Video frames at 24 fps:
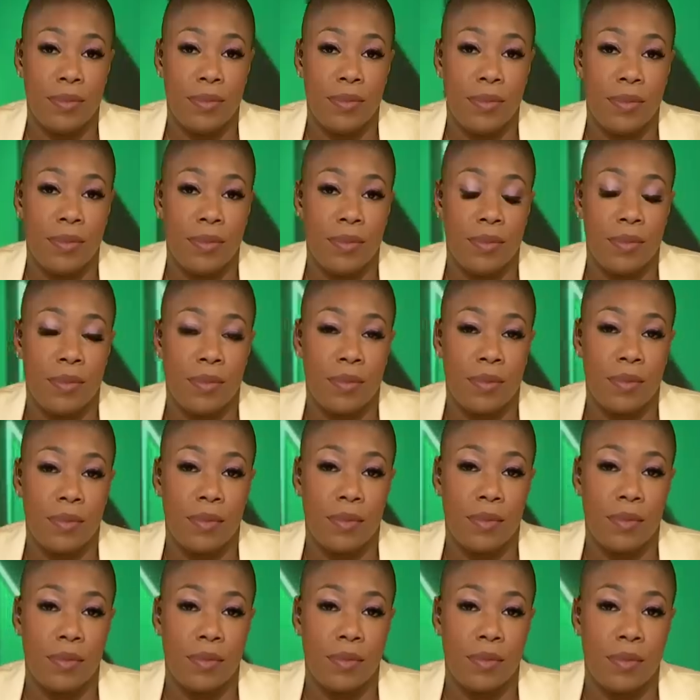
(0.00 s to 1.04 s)

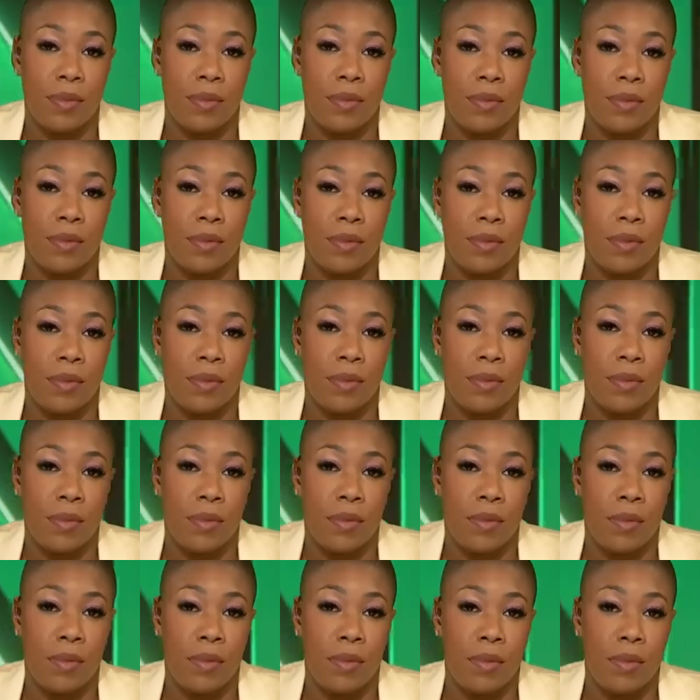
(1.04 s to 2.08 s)

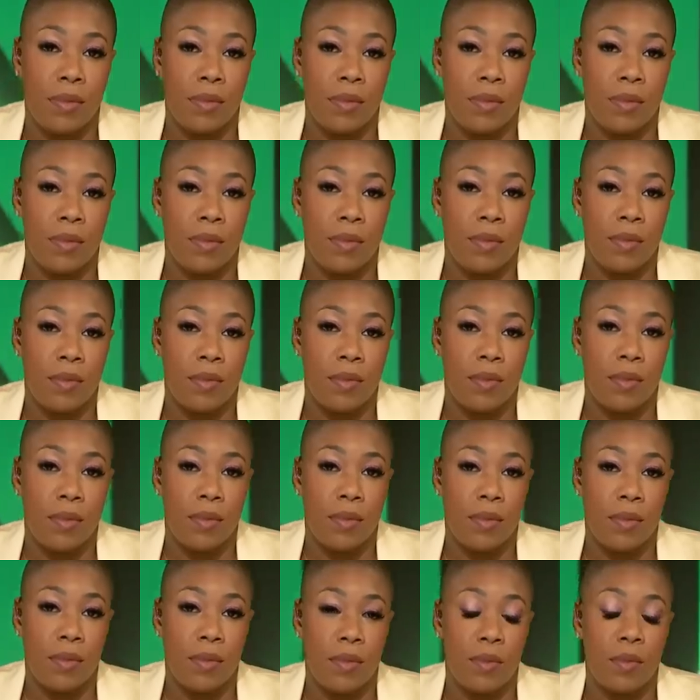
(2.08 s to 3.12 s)

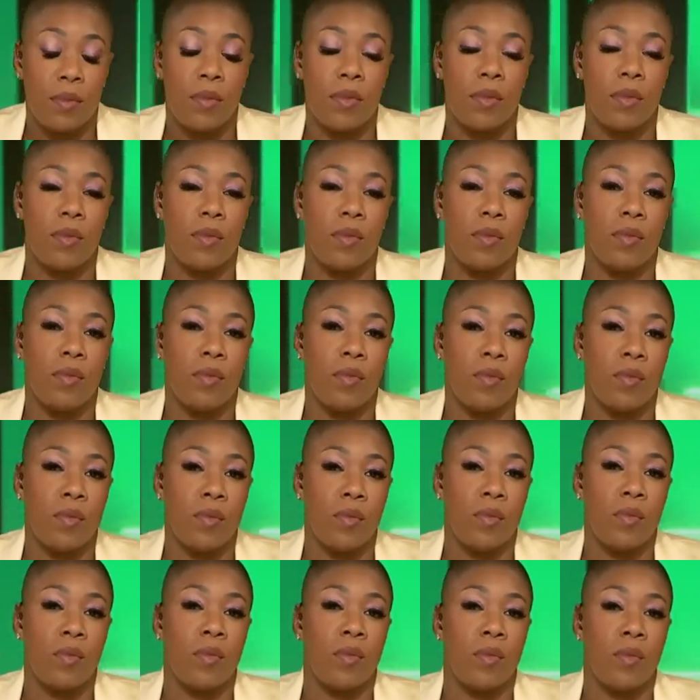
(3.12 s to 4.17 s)

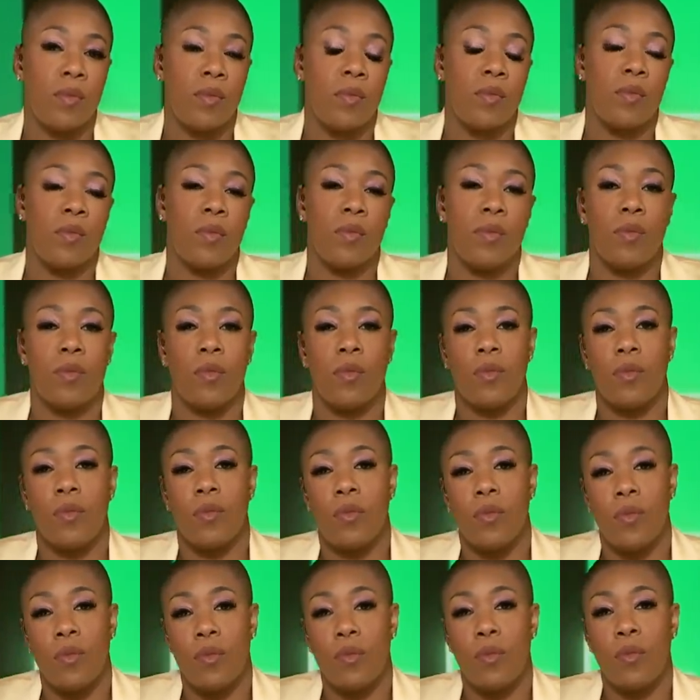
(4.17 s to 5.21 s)

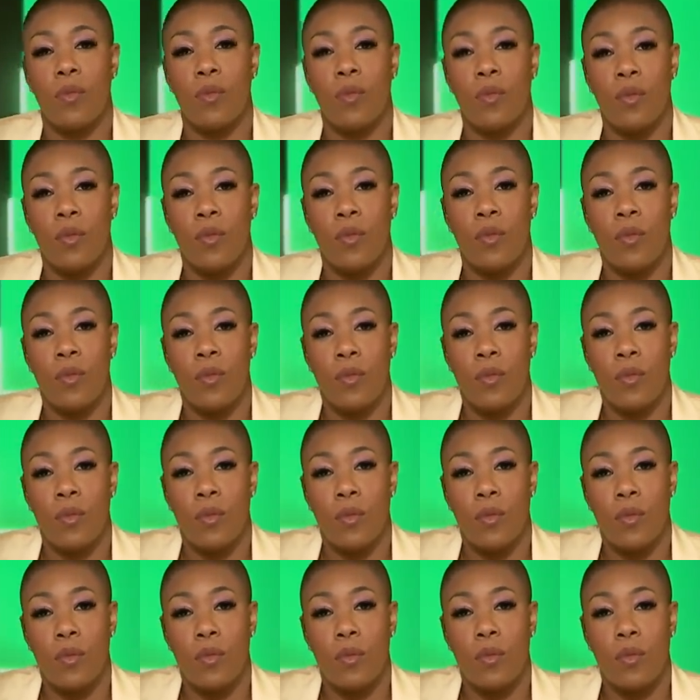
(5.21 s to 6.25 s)

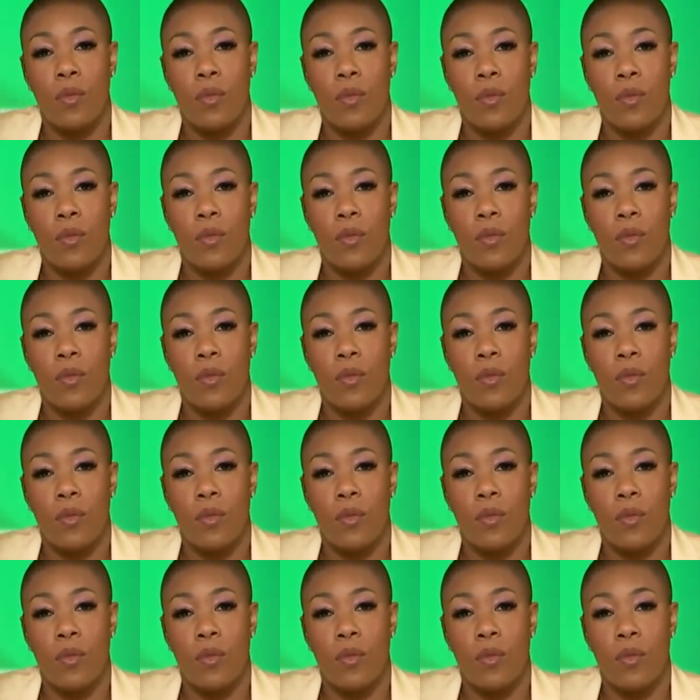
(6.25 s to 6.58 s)
(silent)